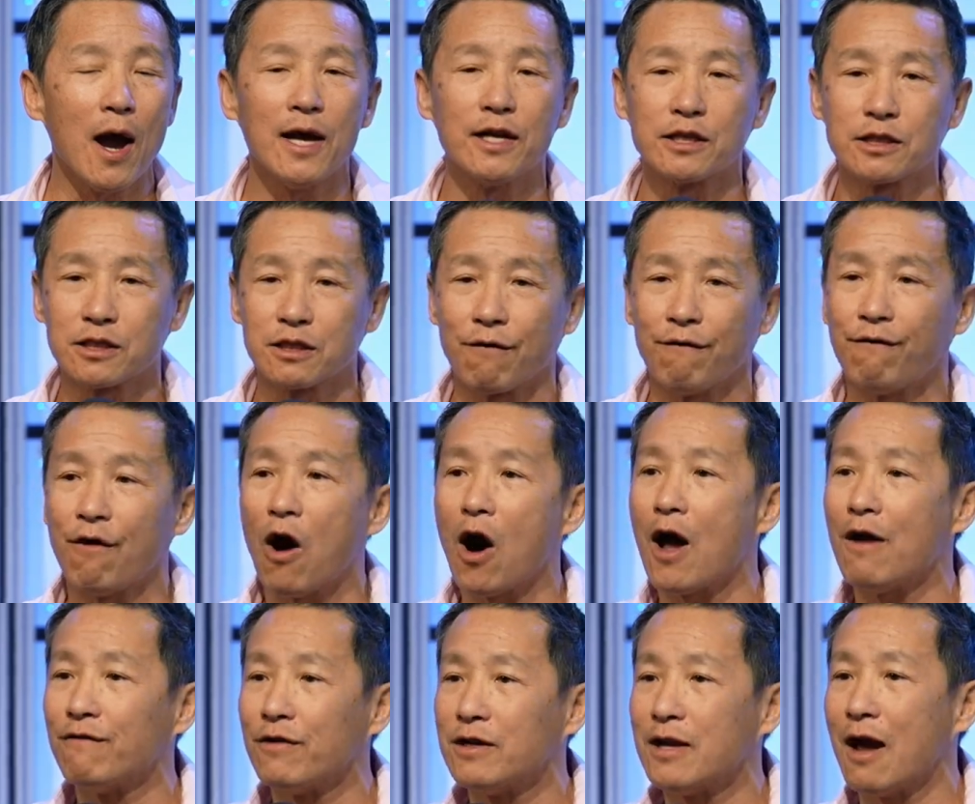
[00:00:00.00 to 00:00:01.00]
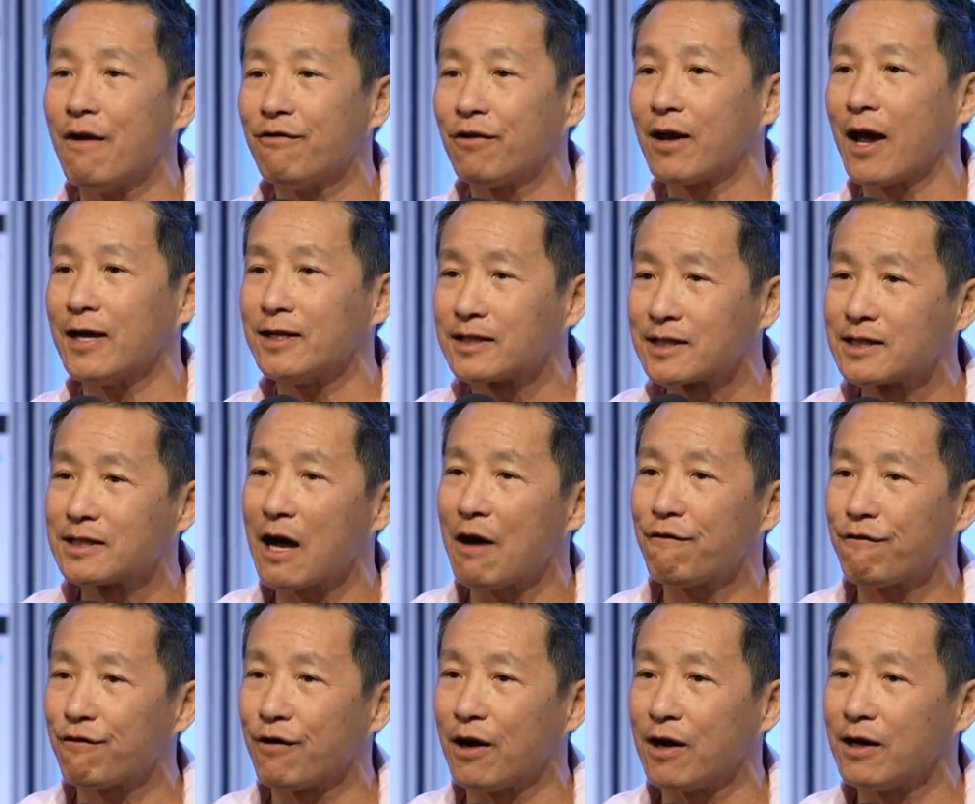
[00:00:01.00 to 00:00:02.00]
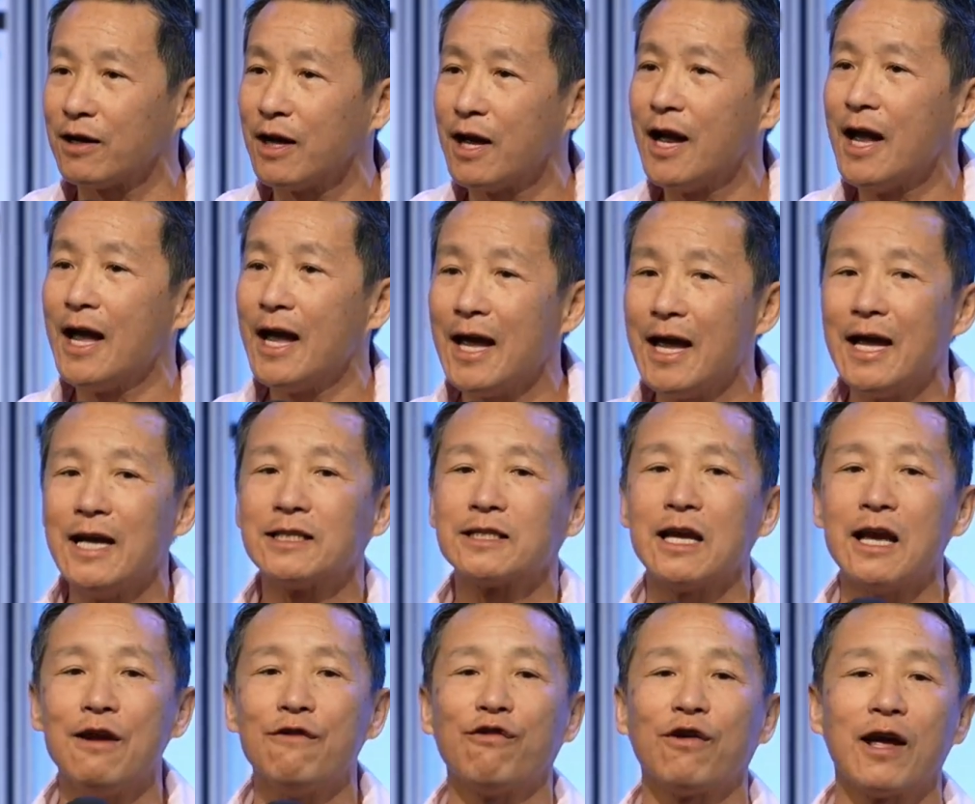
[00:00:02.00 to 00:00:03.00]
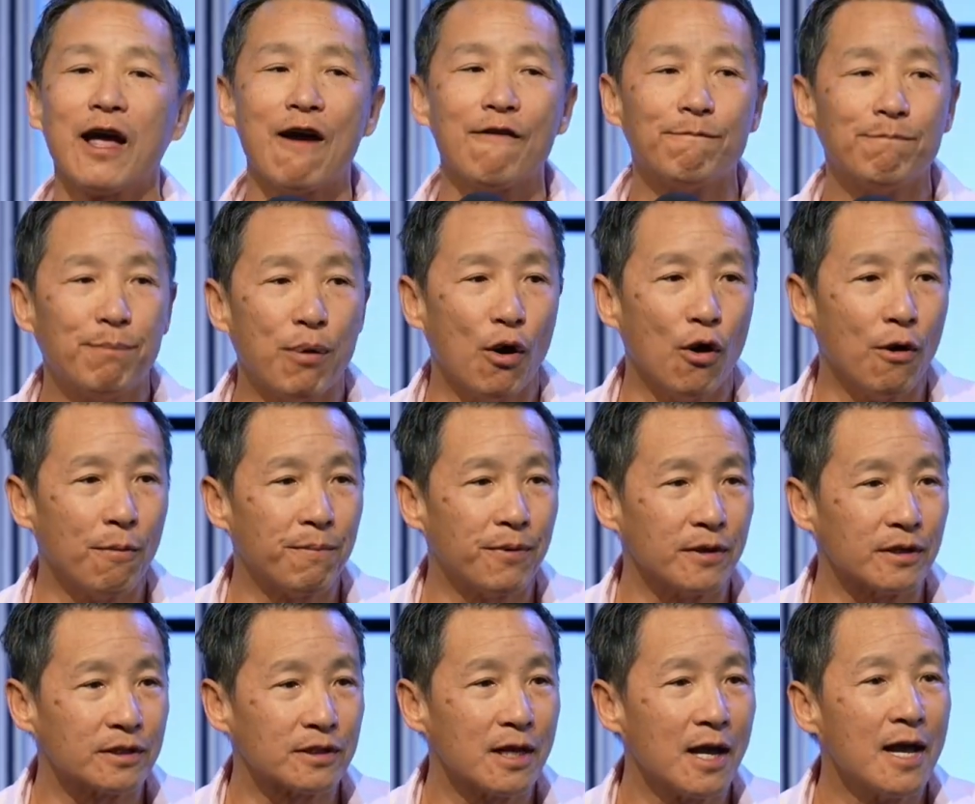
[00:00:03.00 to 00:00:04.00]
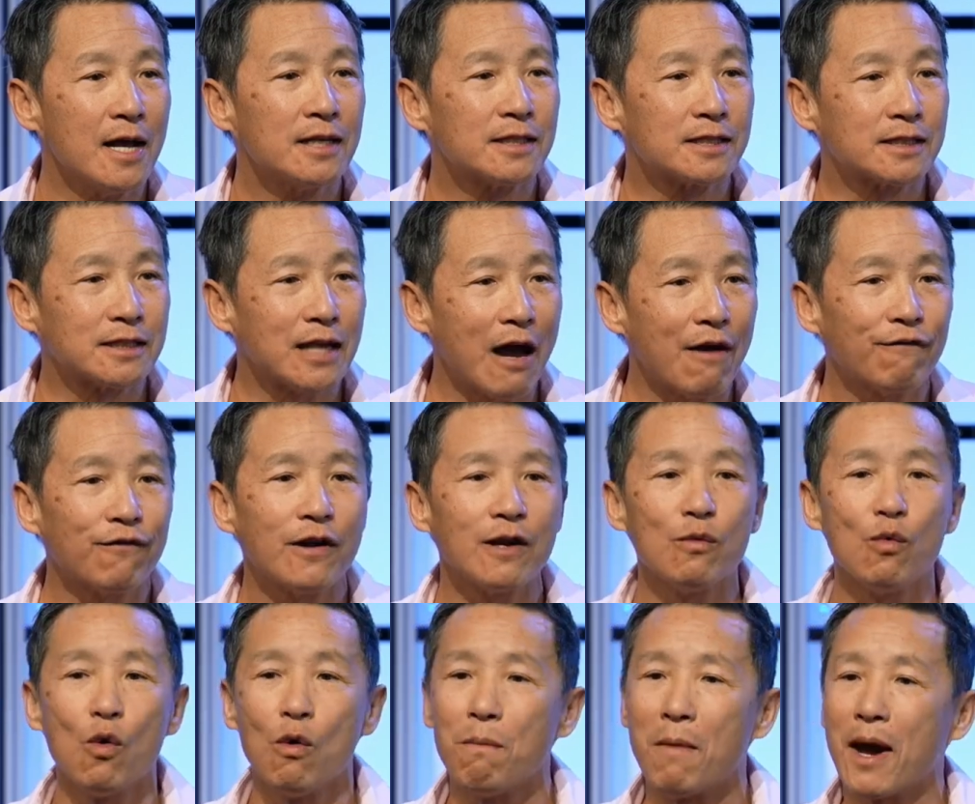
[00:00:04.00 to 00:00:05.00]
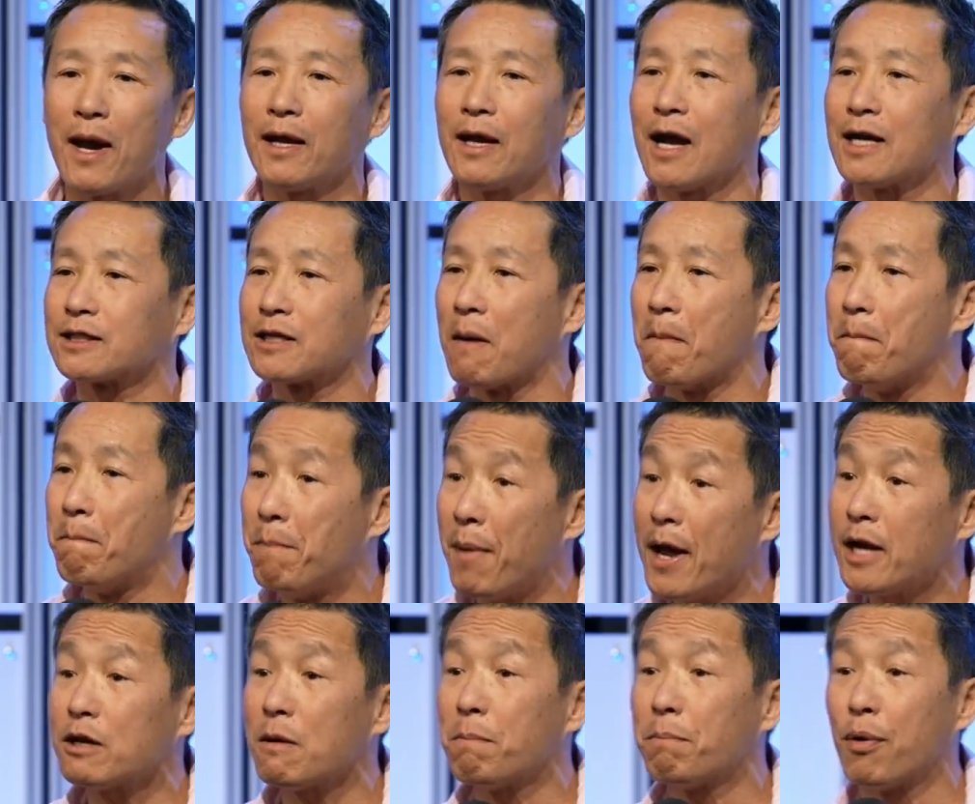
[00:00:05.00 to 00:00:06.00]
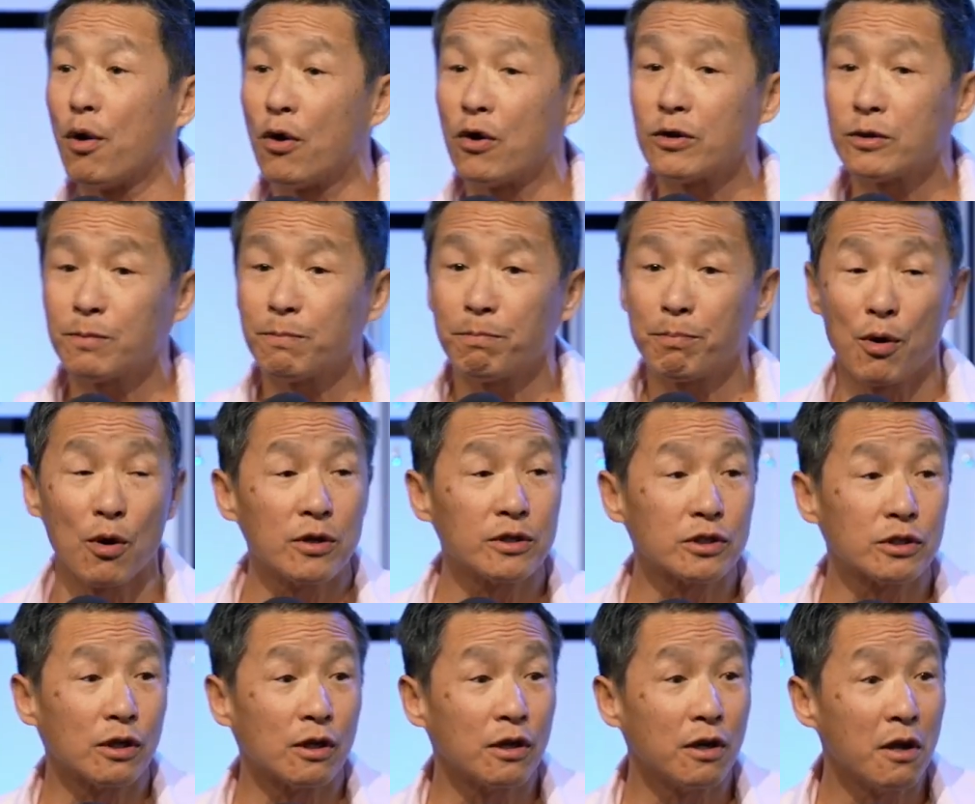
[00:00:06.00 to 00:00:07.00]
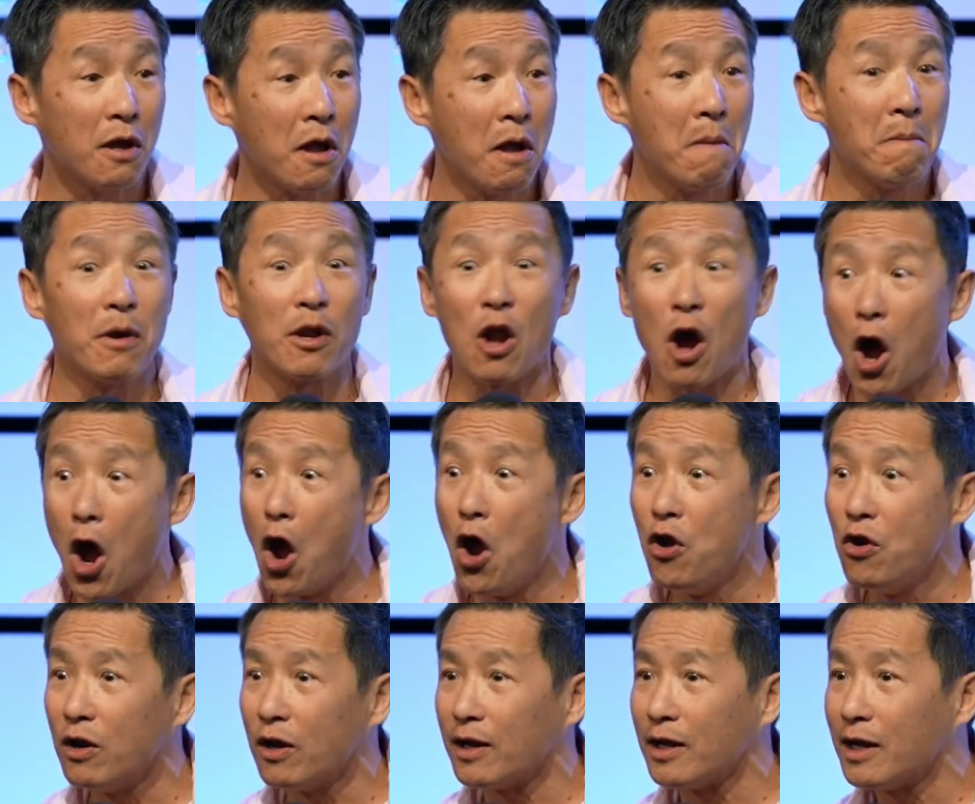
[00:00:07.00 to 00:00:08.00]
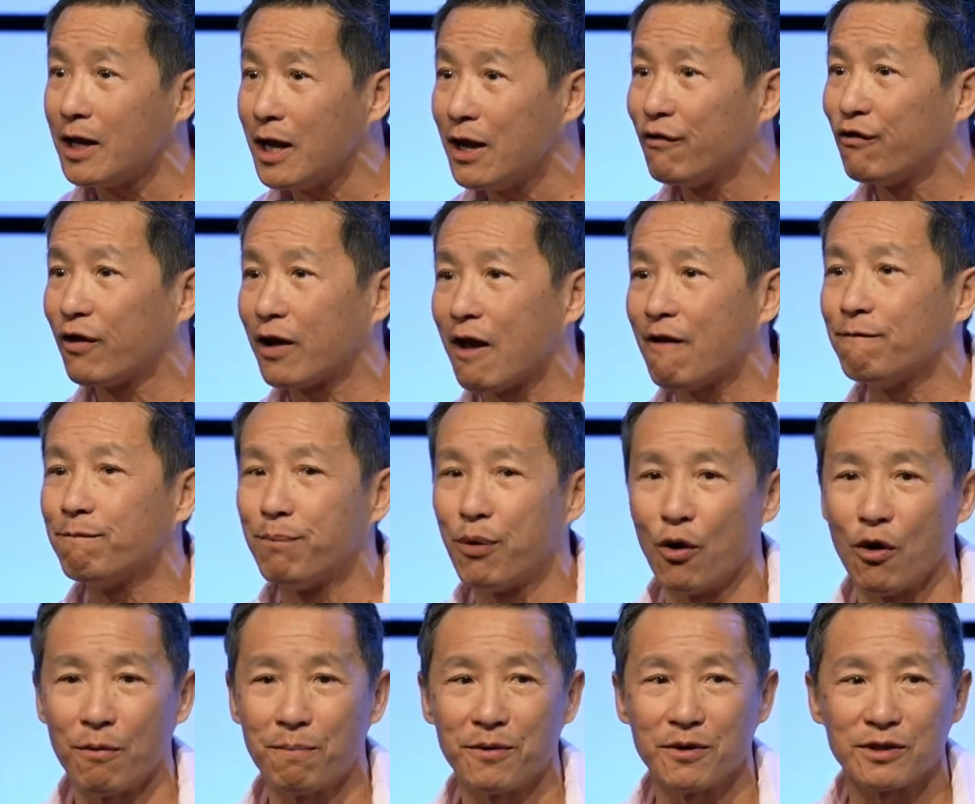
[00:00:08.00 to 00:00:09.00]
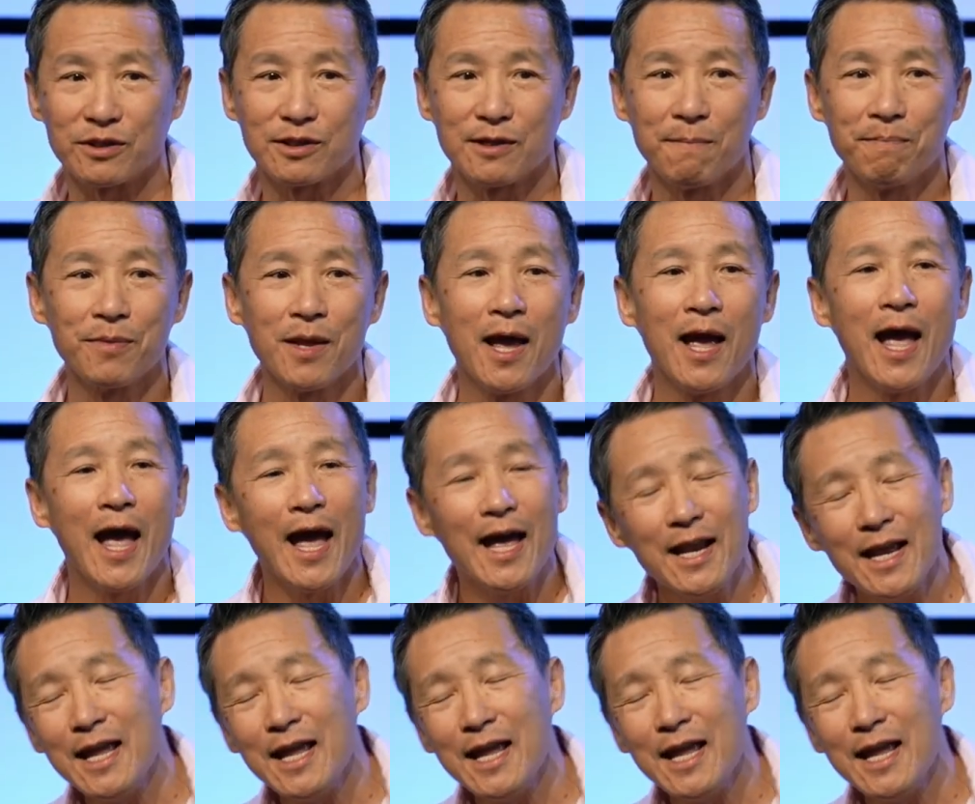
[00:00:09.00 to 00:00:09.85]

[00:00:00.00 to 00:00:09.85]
to survive and navigate suffering is if we have purpose. Suffering will make us a better person, but only if we have purpose. And he